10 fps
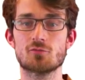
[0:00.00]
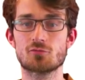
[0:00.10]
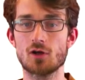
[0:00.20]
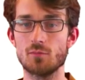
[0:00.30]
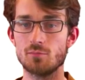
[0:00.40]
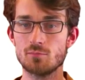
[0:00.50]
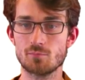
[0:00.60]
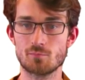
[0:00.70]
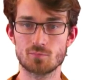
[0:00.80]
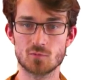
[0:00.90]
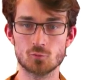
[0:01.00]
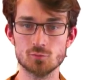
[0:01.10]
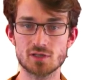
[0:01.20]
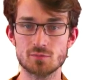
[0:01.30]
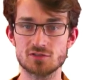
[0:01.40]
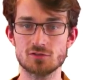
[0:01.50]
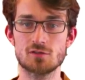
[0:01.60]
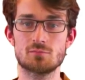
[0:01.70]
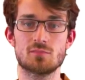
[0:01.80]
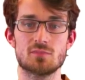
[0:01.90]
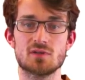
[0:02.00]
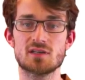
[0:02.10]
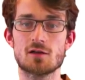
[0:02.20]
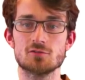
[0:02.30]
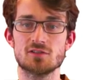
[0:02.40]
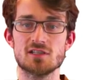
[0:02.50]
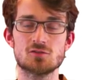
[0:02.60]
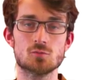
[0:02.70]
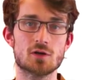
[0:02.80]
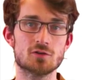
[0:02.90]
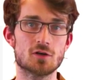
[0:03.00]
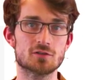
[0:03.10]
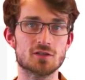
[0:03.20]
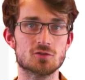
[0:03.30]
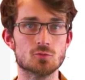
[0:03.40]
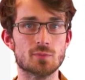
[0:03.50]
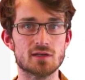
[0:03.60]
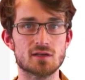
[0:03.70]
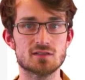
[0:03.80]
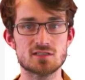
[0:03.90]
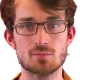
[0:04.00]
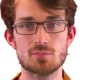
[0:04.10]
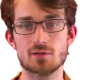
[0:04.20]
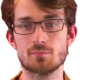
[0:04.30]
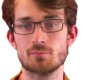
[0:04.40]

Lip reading: from room temperature down to the superconducting qubit chip.